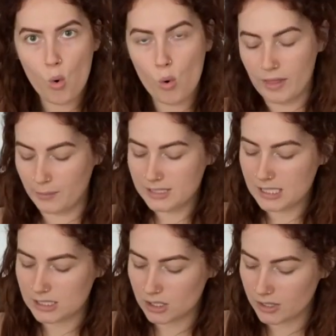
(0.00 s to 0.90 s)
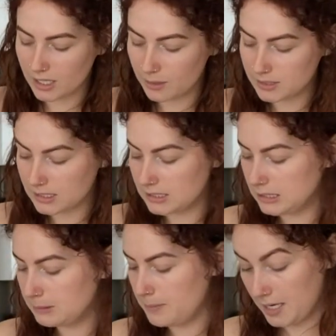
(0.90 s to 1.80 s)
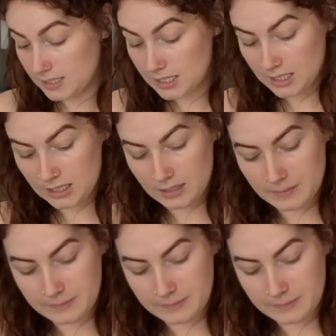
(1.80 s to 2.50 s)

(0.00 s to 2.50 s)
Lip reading: That was easier than I was expecting.